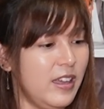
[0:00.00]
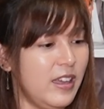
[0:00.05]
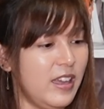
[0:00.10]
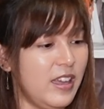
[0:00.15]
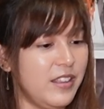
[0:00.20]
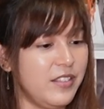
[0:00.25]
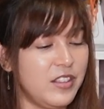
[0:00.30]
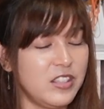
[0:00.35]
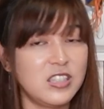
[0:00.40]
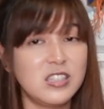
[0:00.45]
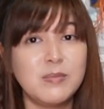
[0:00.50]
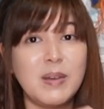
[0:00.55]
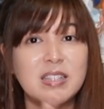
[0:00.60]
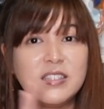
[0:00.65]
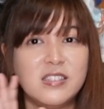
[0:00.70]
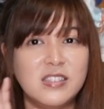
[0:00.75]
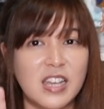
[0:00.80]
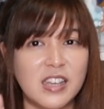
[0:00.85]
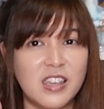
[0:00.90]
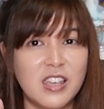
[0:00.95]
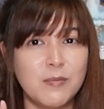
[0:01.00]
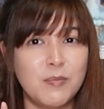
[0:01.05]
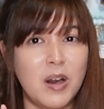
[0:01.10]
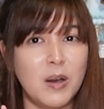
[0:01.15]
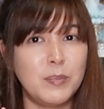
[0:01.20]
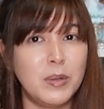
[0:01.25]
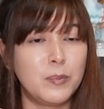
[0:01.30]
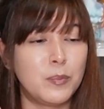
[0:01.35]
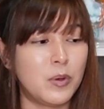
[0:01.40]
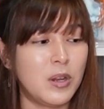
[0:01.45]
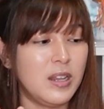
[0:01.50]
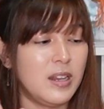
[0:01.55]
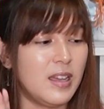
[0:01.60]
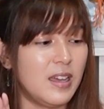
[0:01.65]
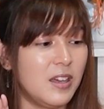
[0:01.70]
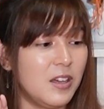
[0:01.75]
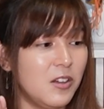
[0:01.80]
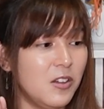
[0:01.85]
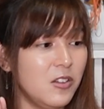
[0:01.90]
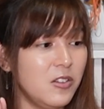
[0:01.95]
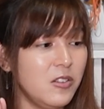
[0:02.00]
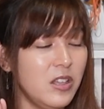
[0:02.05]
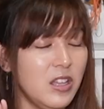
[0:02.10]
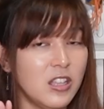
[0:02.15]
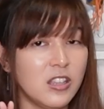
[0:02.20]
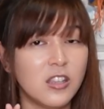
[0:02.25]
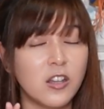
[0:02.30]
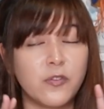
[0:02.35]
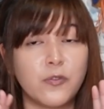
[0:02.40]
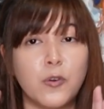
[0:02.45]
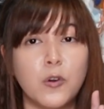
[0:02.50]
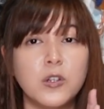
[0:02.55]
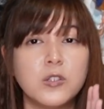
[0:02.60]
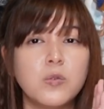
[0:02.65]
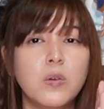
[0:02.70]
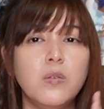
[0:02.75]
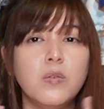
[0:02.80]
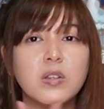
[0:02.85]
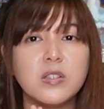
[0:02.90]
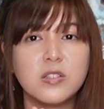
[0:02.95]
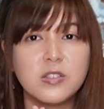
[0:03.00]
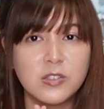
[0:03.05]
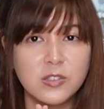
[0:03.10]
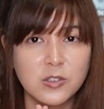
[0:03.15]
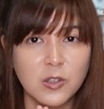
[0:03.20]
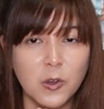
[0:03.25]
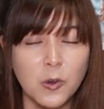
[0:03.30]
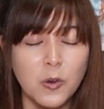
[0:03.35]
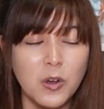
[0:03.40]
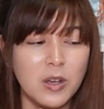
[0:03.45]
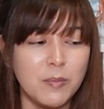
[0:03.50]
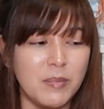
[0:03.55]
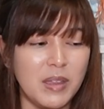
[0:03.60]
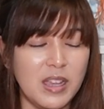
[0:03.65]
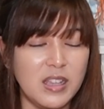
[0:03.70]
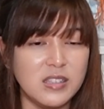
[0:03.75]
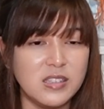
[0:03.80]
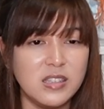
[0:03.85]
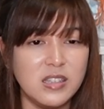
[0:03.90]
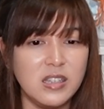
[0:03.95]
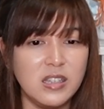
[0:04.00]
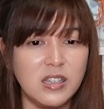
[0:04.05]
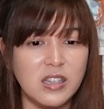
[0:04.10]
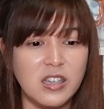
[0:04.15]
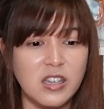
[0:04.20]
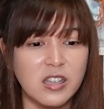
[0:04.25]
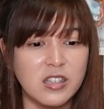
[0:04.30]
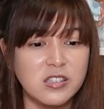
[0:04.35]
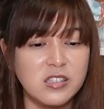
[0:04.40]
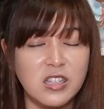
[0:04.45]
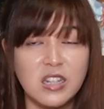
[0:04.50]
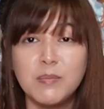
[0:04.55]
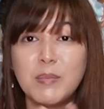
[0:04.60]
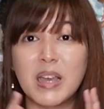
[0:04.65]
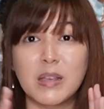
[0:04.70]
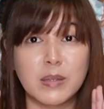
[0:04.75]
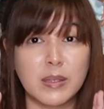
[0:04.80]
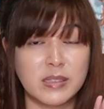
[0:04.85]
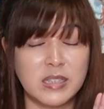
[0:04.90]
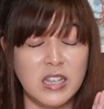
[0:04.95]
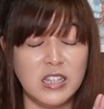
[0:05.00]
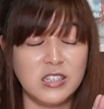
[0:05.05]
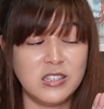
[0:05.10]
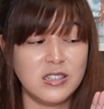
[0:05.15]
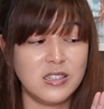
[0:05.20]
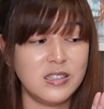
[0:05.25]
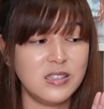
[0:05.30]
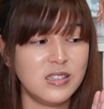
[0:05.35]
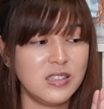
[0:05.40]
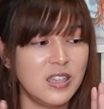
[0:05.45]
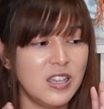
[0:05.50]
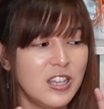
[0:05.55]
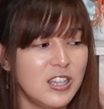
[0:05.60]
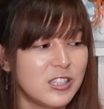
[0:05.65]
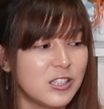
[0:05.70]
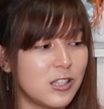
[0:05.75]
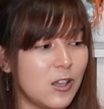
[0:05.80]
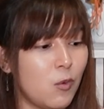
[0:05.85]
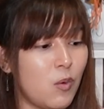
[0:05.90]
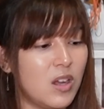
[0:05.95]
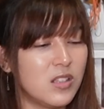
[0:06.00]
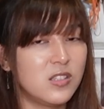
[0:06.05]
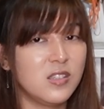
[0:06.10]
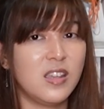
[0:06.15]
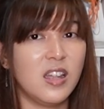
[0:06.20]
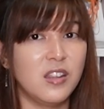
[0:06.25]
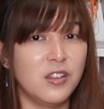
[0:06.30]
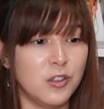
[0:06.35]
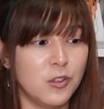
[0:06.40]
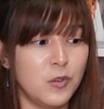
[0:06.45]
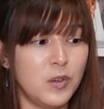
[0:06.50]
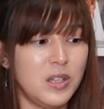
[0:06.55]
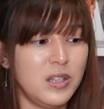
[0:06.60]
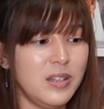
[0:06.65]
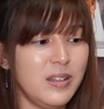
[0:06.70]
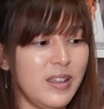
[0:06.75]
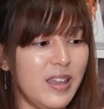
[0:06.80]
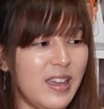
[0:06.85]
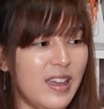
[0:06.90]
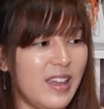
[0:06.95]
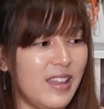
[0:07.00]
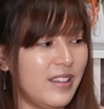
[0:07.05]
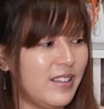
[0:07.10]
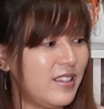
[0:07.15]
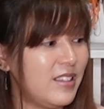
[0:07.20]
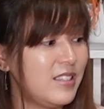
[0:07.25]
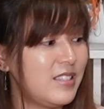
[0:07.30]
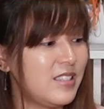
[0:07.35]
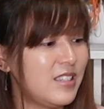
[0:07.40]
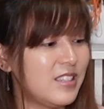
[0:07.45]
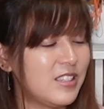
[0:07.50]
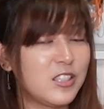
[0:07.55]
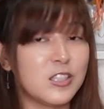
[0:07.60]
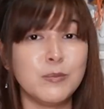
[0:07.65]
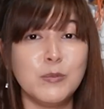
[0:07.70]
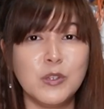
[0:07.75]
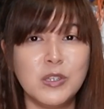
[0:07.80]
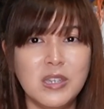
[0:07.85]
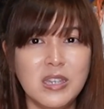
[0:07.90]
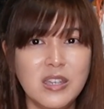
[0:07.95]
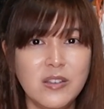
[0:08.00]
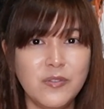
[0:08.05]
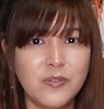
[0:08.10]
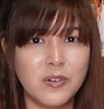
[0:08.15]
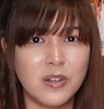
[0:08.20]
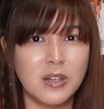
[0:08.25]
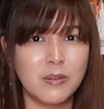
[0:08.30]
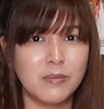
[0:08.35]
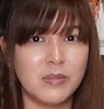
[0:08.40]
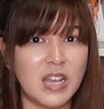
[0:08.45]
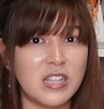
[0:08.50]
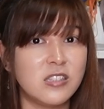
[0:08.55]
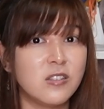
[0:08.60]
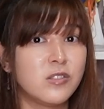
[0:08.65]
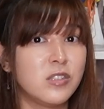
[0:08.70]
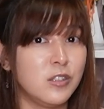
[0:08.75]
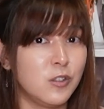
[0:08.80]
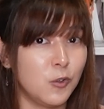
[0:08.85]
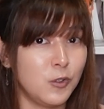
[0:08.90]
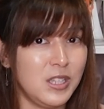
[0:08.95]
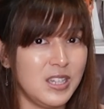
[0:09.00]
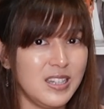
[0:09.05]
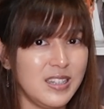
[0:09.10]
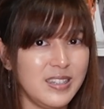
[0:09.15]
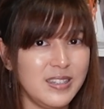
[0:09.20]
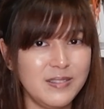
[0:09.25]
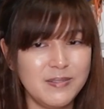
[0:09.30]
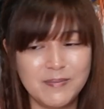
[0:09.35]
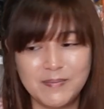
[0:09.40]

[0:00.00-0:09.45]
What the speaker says: And this is my second pop-up parade L. The first one was so amazing, it exceeded my expectations, so I want to get another one. And this is Tsumugi from Knights of Sidonia.